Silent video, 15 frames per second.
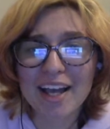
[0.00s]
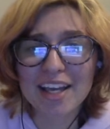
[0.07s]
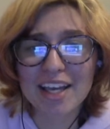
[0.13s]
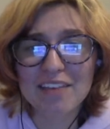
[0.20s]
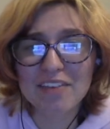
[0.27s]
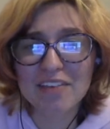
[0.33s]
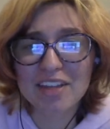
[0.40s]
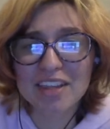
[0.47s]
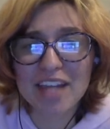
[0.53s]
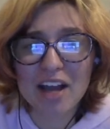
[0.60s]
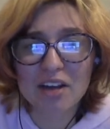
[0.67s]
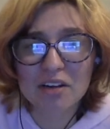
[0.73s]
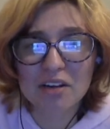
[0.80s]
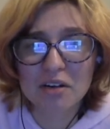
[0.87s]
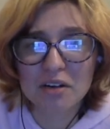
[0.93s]
even
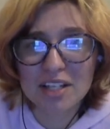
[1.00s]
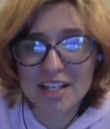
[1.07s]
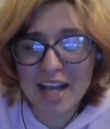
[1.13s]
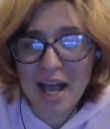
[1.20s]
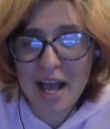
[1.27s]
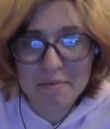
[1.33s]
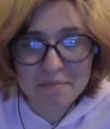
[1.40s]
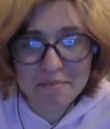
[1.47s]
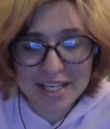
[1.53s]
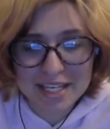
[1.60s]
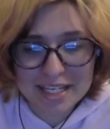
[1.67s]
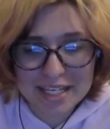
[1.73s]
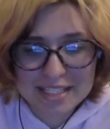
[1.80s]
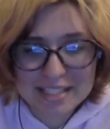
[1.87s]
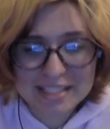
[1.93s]
that good at
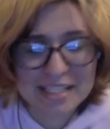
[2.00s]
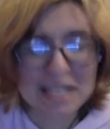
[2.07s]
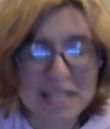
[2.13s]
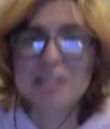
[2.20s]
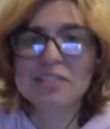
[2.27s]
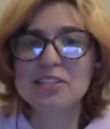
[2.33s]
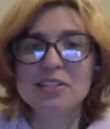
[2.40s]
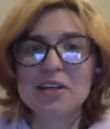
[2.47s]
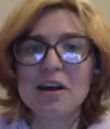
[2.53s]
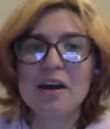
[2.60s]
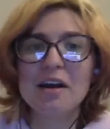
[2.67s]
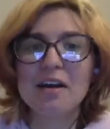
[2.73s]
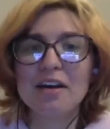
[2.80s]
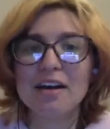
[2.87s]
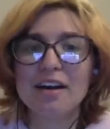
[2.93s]
being
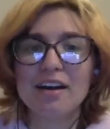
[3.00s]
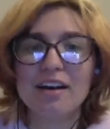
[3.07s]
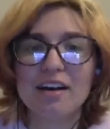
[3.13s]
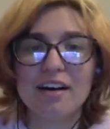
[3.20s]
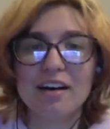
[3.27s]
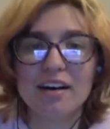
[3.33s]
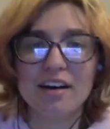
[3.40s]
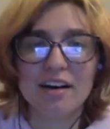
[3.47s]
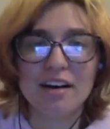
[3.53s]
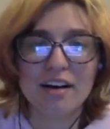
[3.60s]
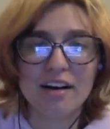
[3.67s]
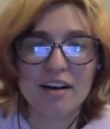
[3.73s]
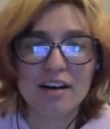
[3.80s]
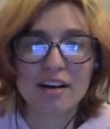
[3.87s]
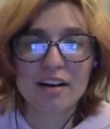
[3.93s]
sinister?
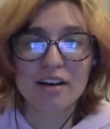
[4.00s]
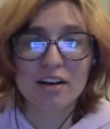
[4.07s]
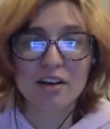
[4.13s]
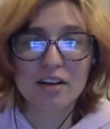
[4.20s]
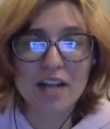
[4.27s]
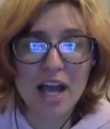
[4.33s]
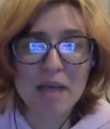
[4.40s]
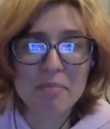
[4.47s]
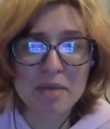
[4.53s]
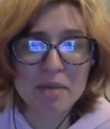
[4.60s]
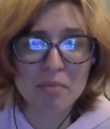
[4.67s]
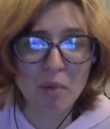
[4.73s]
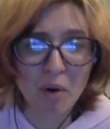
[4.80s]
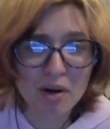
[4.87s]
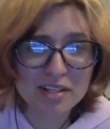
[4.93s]
Could I be
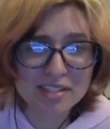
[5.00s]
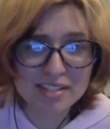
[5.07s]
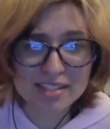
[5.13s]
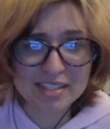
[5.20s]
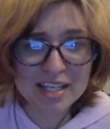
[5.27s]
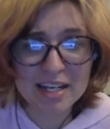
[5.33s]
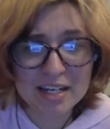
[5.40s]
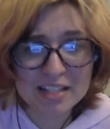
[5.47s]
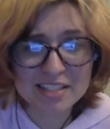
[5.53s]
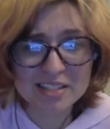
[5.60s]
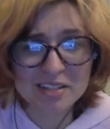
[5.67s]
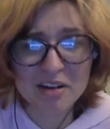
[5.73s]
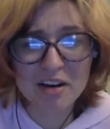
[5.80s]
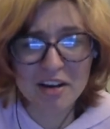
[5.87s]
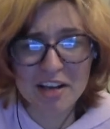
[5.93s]
more sinister
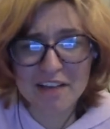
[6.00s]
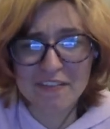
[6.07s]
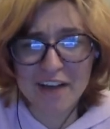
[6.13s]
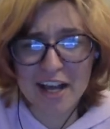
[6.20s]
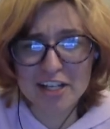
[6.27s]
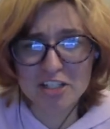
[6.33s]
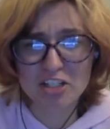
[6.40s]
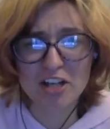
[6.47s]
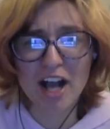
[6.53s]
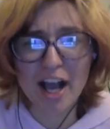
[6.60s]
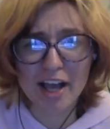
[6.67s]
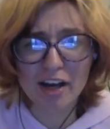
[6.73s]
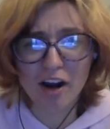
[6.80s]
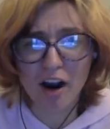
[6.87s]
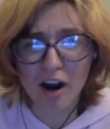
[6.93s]
if I
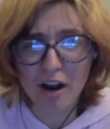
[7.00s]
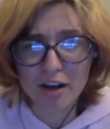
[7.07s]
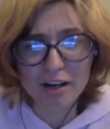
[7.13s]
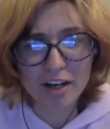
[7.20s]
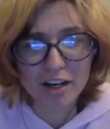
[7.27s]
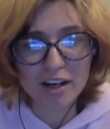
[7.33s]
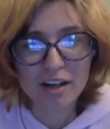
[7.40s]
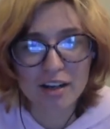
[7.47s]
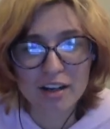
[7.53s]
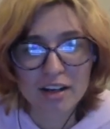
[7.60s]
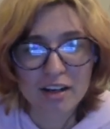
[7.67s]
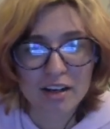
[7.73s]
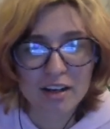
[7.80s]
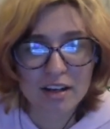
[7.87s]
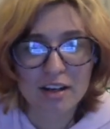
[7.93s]
tried harder?
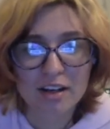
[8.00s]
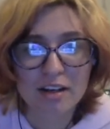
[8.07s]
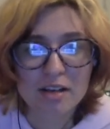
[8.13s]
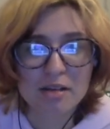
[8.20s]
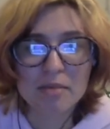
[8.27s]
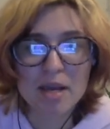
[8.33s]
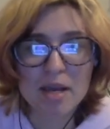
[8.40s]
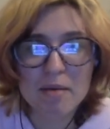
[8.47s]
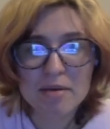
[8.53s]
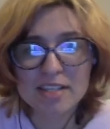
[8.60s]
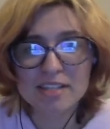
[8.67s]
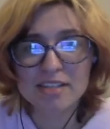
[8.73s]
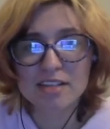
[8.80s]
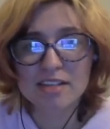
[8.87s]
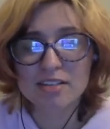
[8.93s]
Maybe this
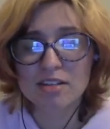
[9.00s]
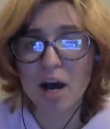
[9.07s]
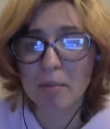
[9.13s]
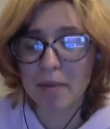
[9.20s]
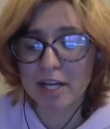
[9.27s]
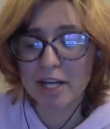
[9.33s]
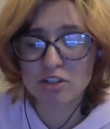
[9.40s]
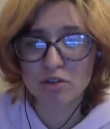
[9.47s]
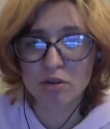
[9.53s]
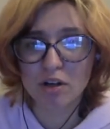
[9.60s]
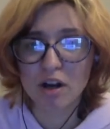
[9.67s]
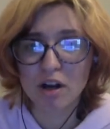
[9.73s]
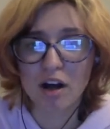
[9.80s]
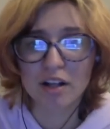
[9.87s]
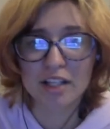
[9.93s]
is not my true
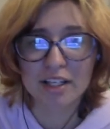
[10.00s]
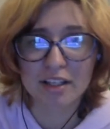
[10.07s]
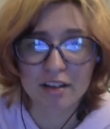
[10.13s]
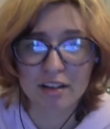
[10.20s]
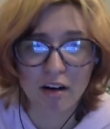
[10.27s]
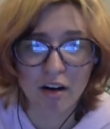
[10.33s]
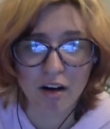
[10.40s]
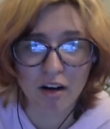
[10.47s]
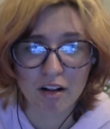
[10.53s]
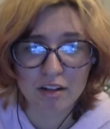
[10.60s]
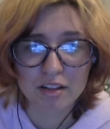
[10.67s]
calling at all.